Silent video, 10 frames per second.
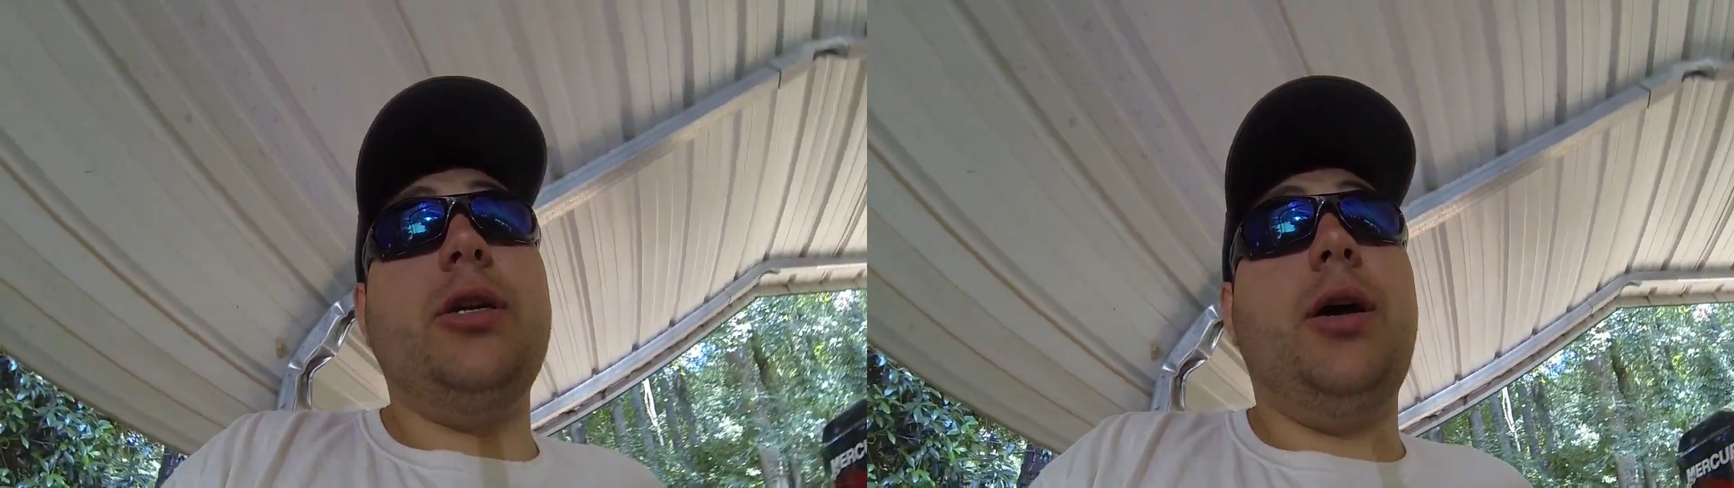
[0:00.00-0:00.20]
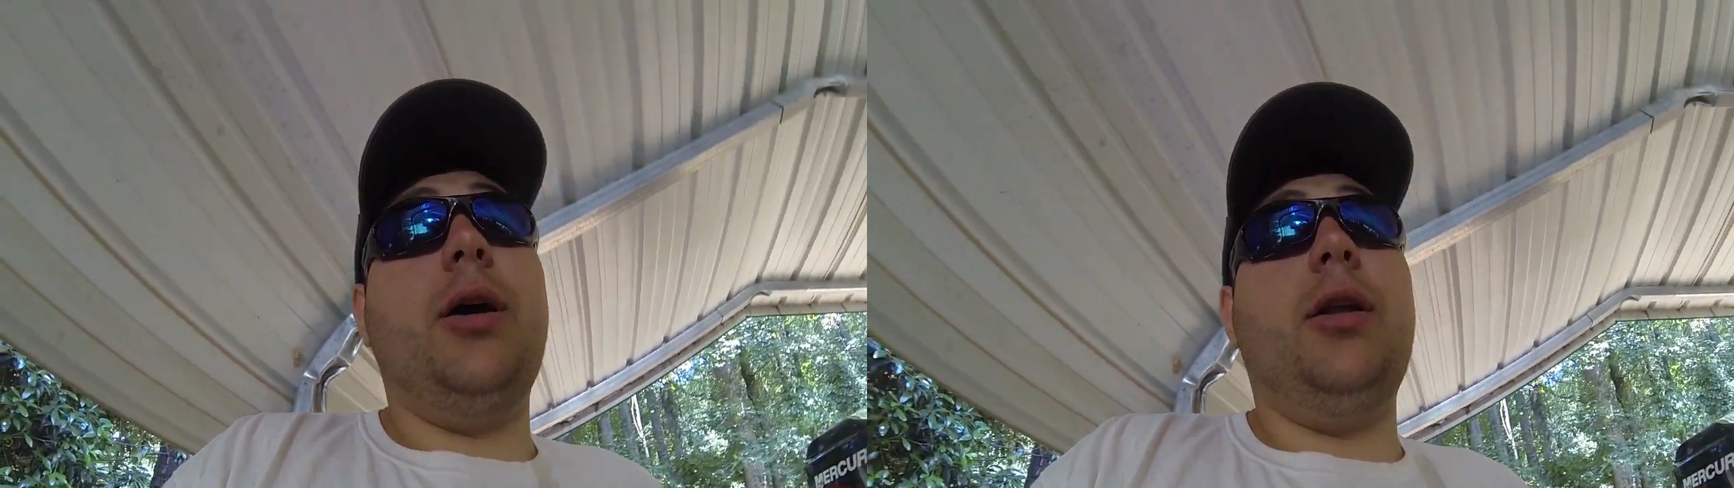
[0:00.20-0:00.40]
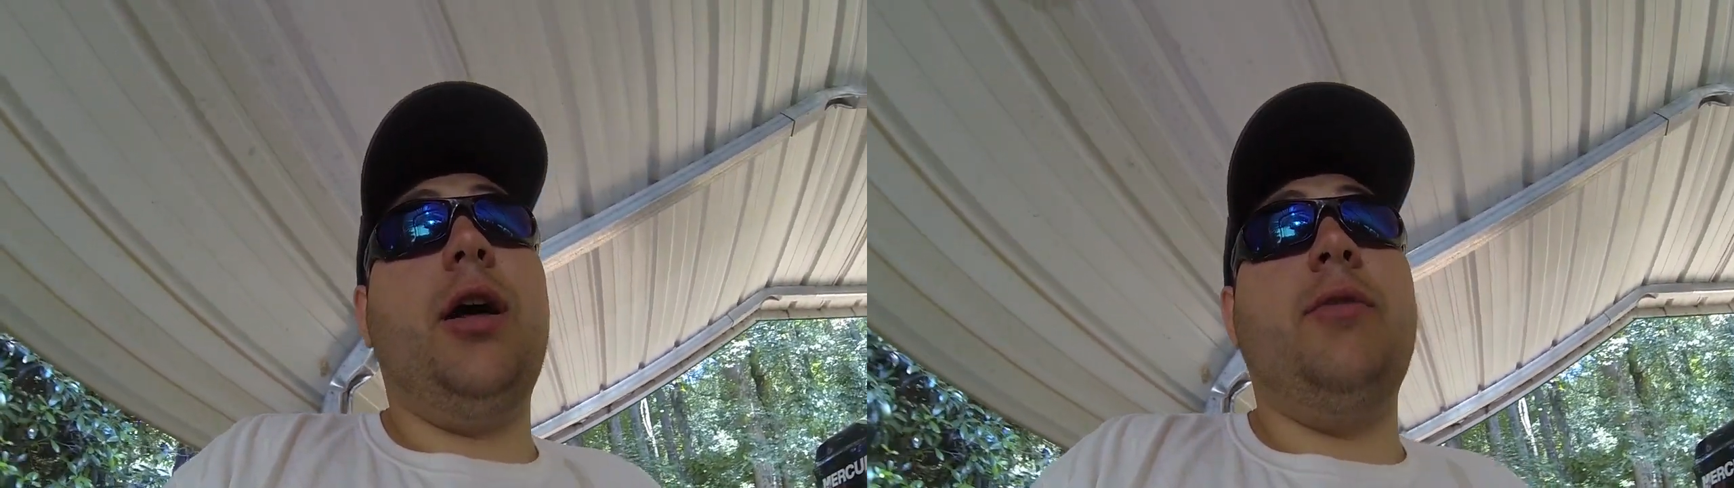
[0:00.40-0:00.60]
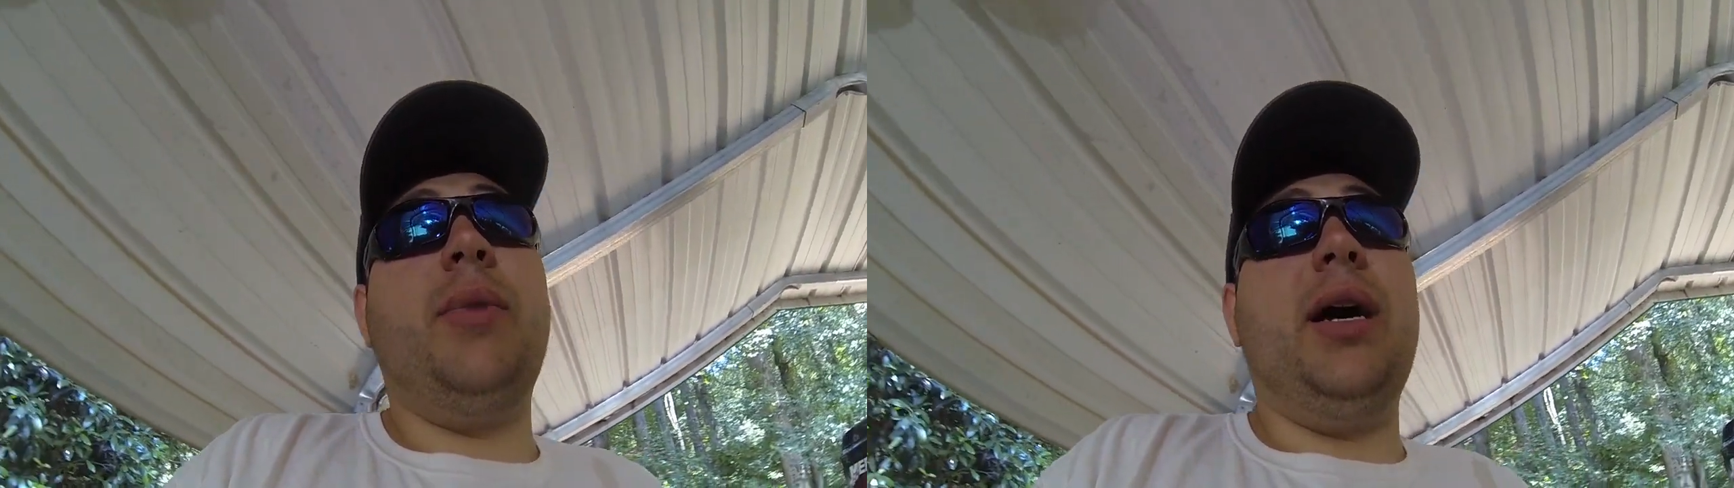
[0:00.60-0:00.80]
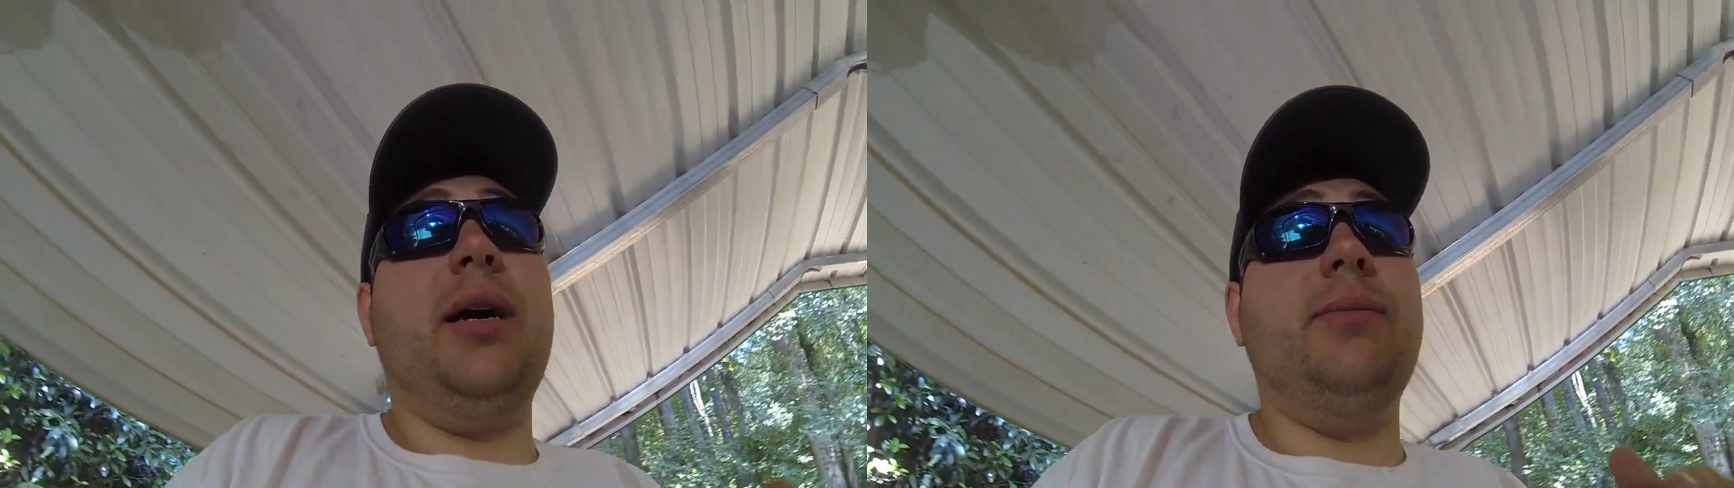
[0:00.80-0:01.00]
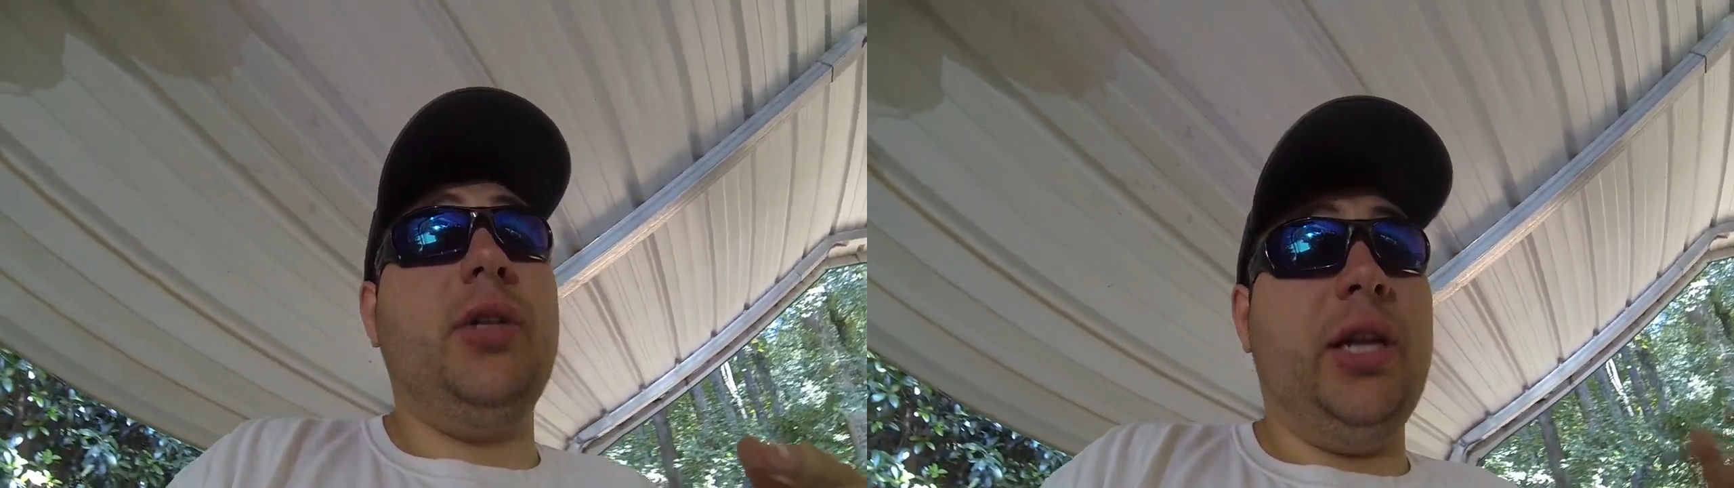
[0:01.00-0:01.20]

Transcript: a lot of my